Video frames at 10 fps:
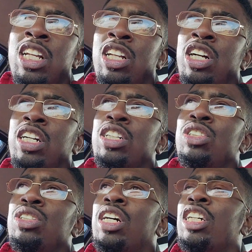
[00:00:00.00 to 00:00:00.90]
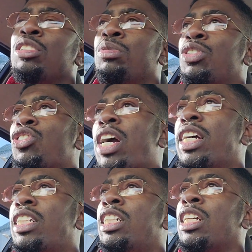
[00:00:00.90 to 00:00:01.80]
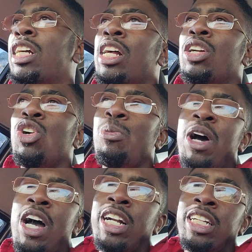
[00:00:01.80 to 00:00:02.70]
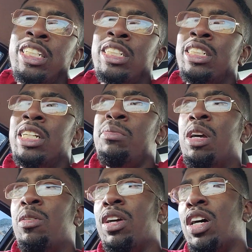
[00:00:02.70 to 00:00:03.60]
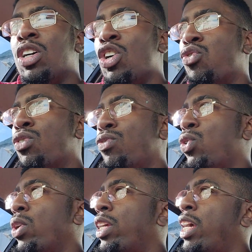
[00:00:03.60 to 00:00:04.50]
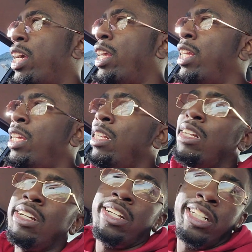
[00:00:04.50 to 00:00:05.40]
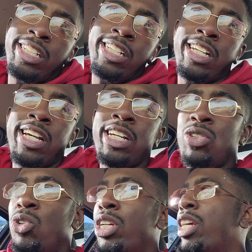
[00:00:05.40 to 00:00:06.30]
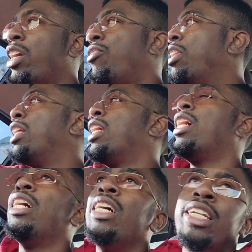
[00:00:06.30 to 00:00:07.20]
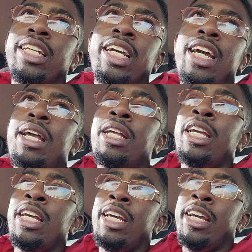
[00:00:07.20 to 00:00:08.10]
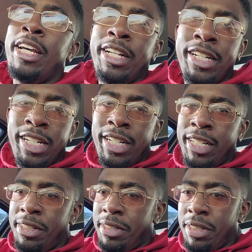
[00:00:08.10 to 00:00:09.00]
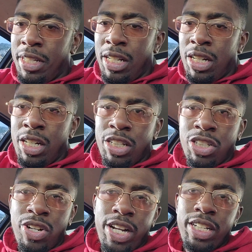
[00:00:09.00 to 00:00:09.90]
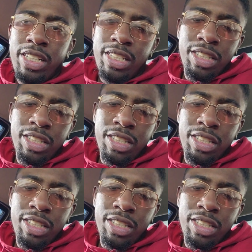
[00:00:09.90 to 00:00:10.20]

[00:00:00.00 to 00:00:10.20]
Learn some new strategies, learn how to grow my audience, because then maybe I'll go from 4K, then I hit 10K, 20K, 50K, 100K, and learn the strategies.